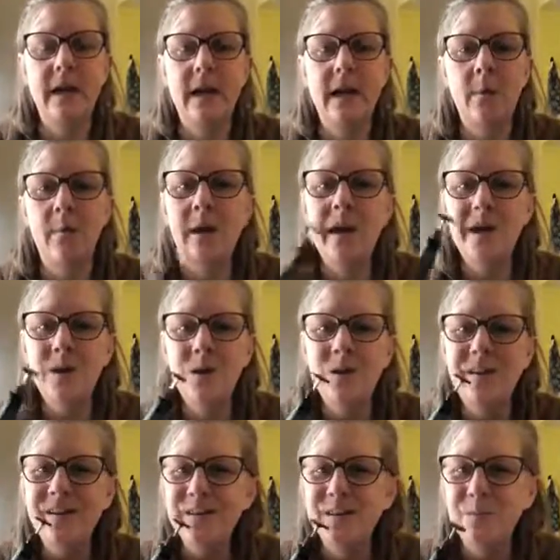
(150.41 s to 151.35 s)
and I bet you
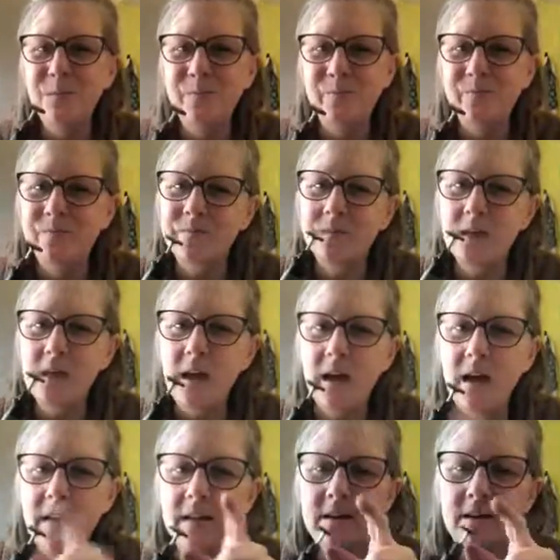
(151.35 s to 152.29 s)
there's
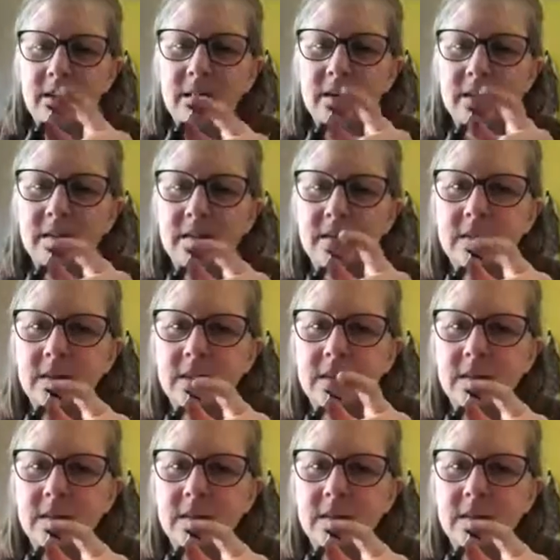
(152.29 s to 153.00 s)
a little